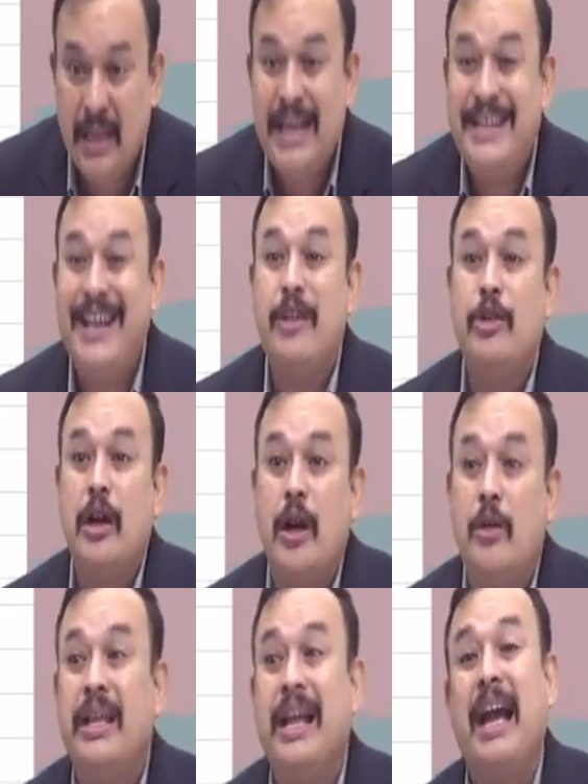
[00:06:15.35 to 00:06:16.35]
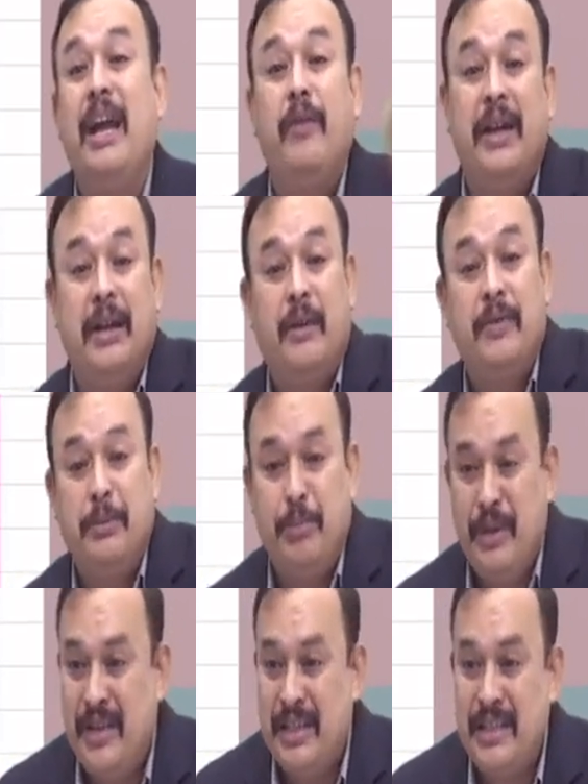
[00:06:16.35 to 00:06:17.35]
take into account the annual return of the
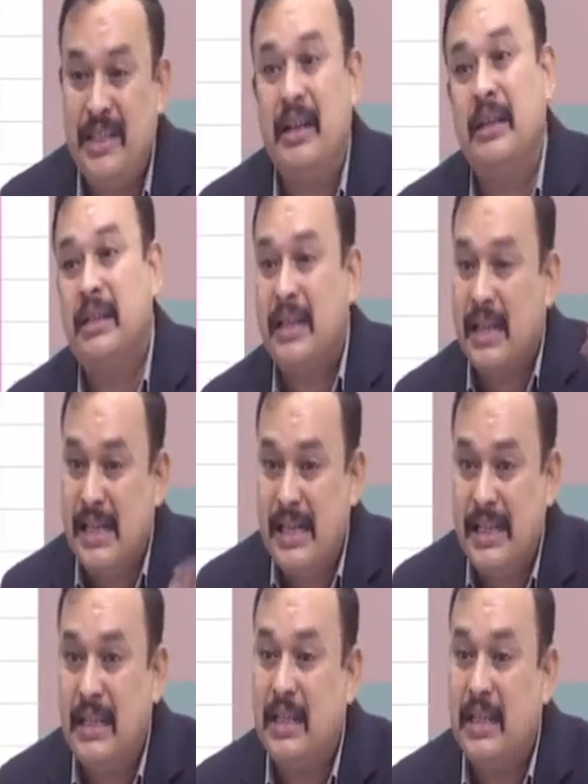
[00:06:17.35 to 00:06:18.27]
previous year or the current year,